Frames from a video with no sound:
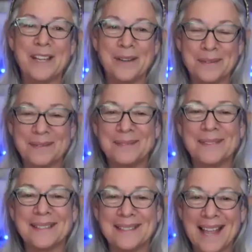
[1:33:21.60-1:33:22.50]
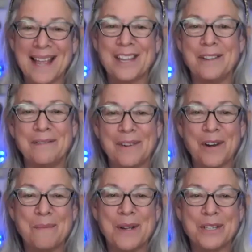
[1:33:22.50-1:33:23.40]
you. Thank you
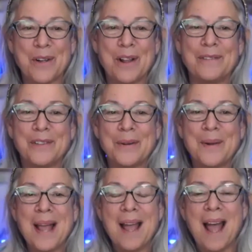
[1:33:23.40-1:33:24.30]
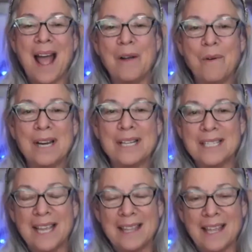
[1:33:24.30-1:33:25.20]
very much, all of you. I want to
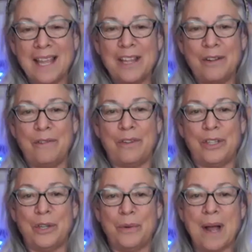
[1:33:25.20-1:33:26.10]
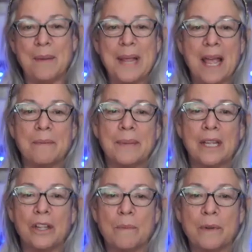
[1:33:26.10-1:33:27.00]
say thank you to Beyond
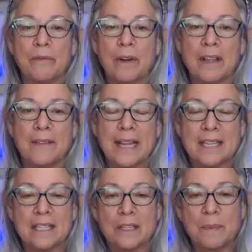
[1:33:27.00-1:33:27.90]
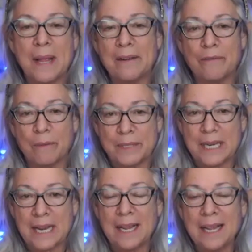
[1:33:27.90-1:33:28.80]
Being Human for giving us this platform
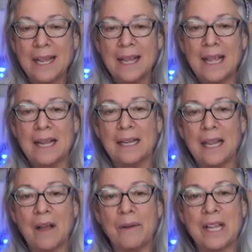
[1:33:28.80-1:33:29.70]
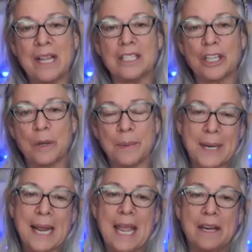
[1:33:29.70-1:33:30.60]
today and allowing us to
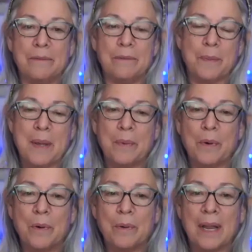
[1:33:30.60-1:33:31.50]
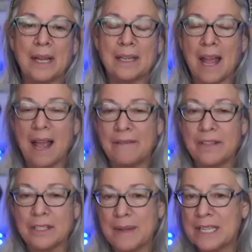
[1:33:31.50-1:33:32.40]
communicate with people who would like to have
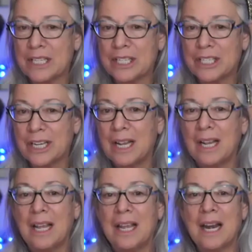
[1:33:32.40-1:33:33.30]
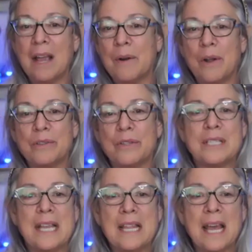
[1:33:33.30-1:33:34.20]
this message. And I would also
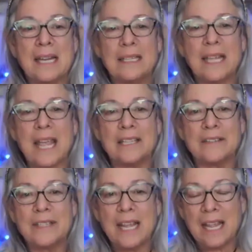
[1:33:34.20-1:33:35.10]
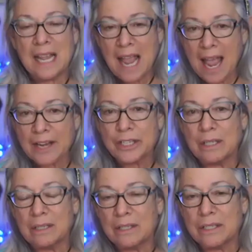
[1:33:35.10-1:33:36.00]
say that in the case of taking
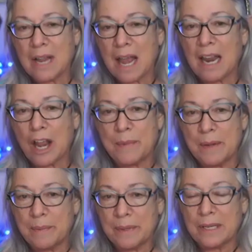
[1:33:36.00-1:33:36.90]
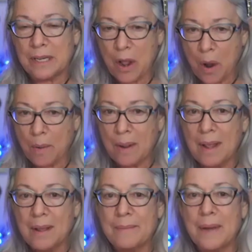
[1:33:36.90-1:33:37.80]
action, there's not a lot of people that know,
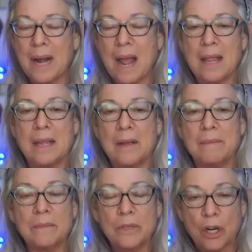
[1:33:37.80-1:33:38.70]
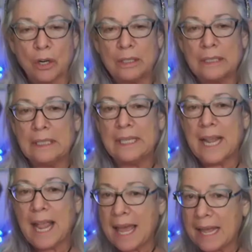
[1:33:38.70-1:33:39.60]
but I am
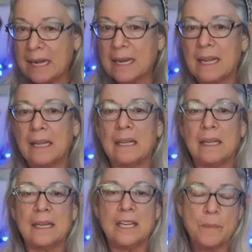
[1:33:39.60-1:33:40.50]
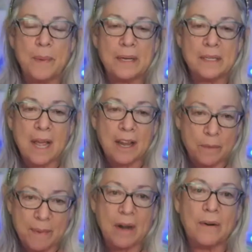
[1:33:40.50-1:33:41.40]
currently editing an independent
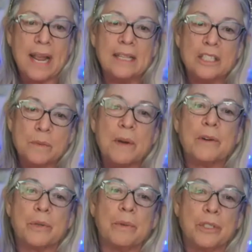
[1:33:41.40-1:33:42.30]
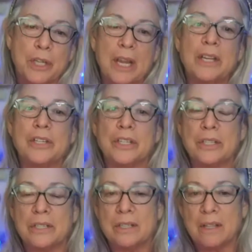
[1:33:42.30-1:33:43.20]
documentary on the spiritual
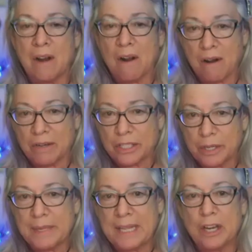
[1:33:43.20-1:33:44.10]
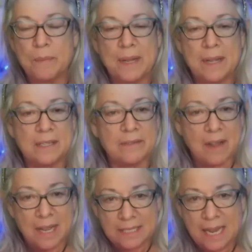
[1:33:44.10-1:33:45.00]
changes that are stimulated because of
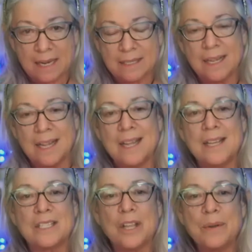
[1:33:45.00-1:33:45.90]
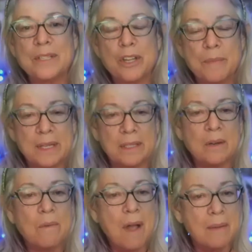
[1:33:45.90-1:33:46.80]
contact. So it's going to be a
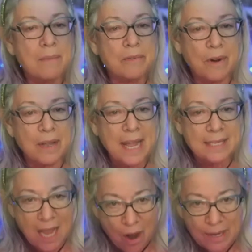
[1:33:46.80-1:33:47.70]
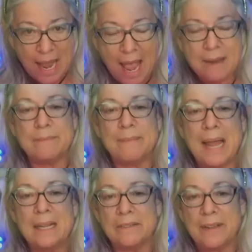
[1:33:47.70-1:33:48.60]
little while before that's out yet.
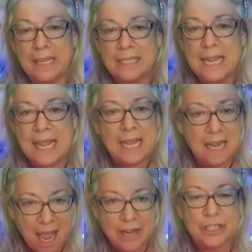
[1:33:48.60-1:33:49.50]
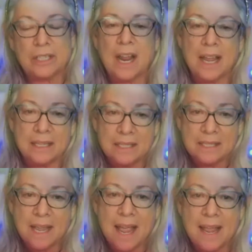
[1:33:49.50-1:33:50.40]
But in the vein of taking action, I can
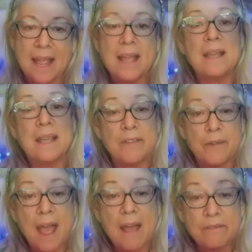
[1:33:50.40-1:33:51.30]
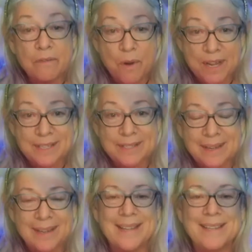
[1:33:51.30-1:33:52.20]
say, if you have a voice
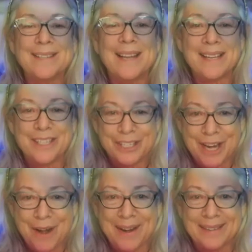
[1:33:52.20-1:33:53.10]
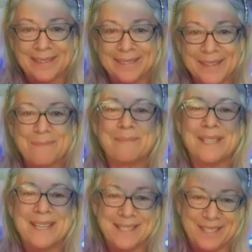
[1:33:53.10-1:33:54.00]
and you'd like to share it,
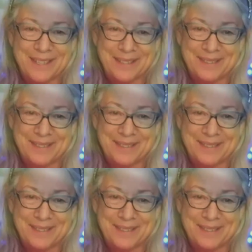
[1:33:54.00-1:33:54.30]
please do.